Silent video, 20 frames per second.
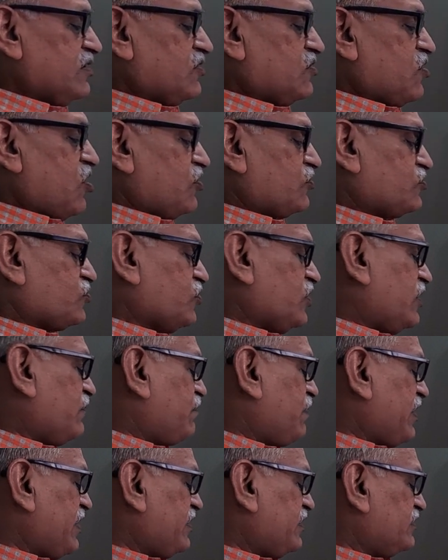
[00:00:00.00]
cos 2n
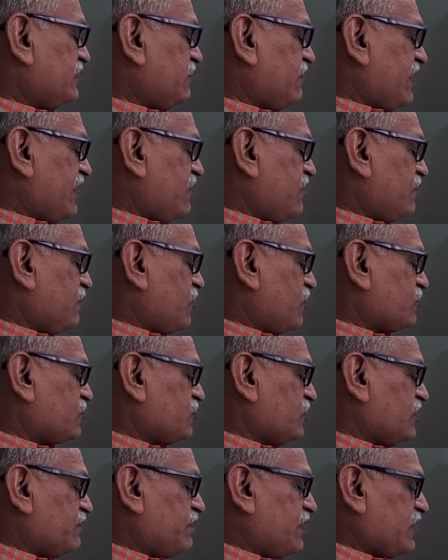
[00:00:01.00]
pi, the value of cos
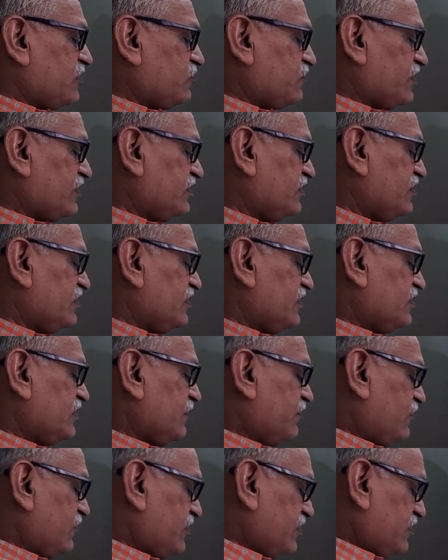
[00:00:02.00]
2n pi is 1,
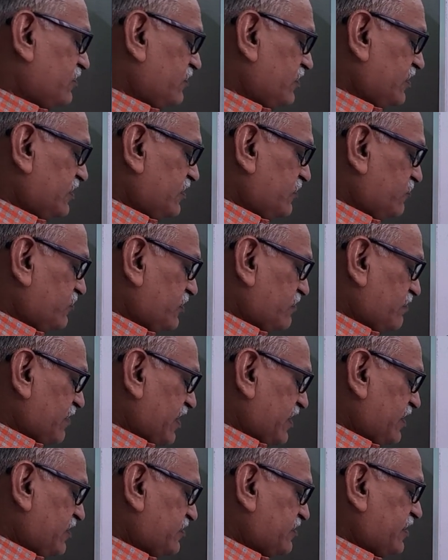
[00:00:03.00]
therefore it is with
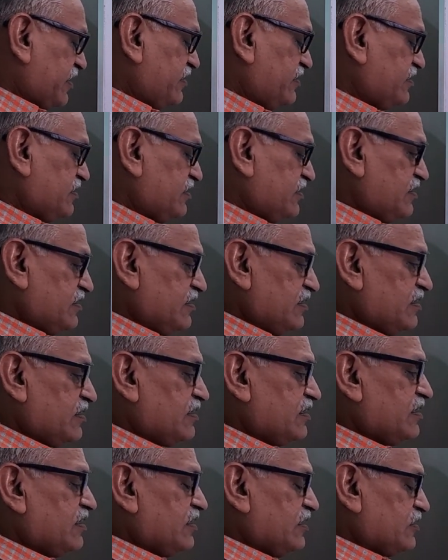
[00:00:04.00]
minus sign.
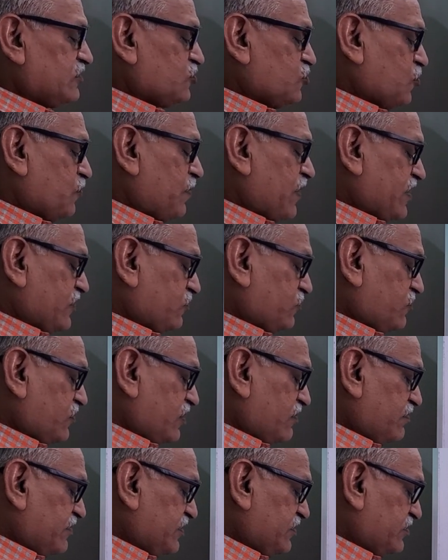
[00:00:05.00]
2 pi
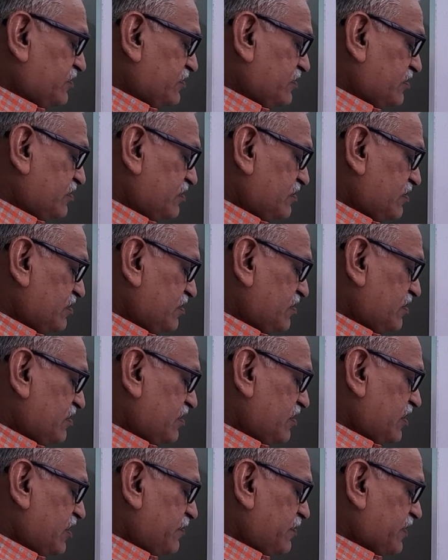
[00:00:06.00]
square means
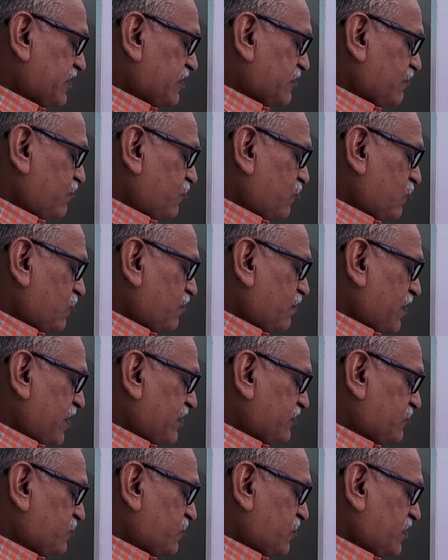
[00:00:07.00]
it becomes 4 pi
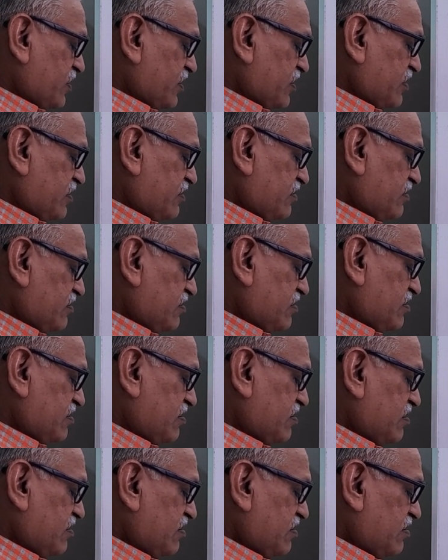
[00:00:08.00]
square
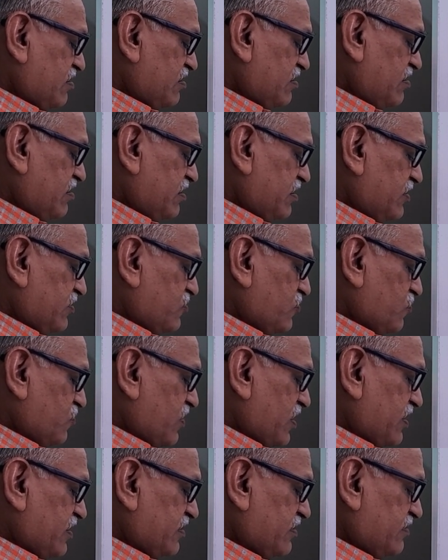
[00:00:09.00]
into
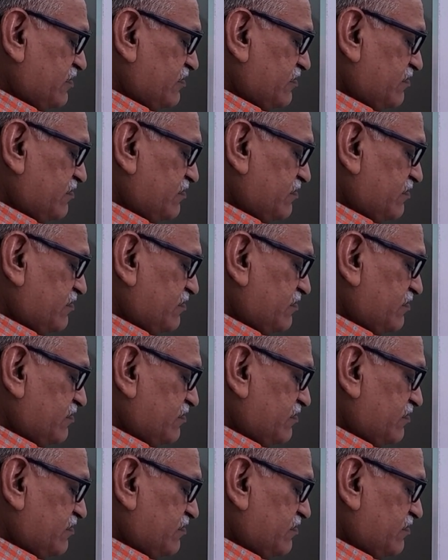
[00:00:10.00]
1,